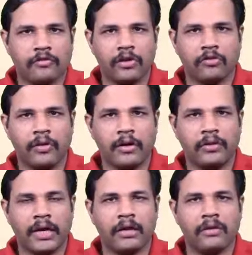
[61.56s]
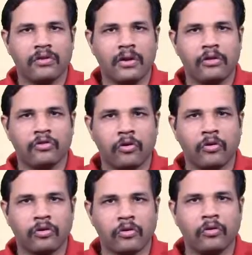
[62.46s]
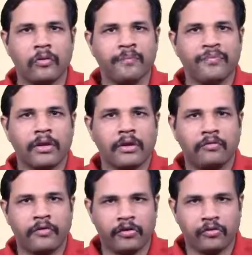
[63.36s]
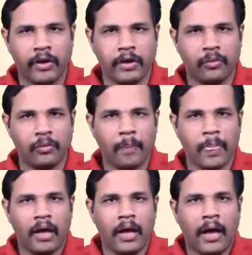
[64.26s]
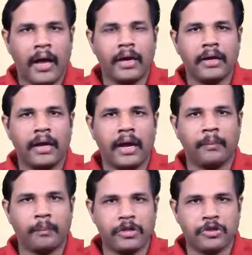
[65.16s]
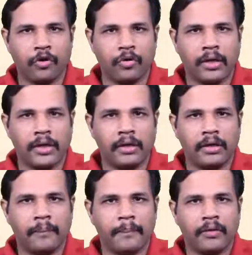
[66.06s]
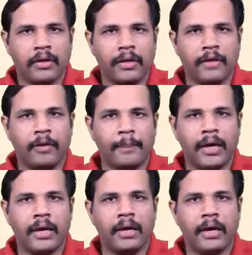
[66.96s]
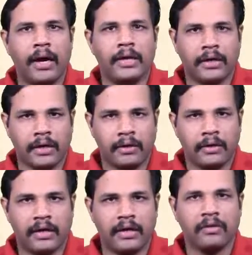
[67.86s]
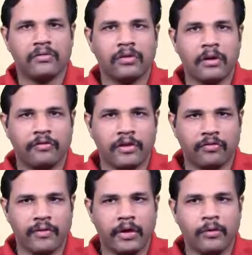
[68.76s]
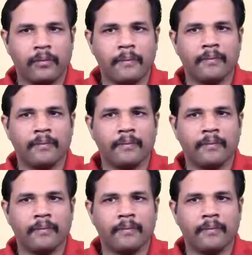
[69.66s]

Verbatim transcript: face value, that is discount to face value, and at maturity they will pay ₹100, that is the face value.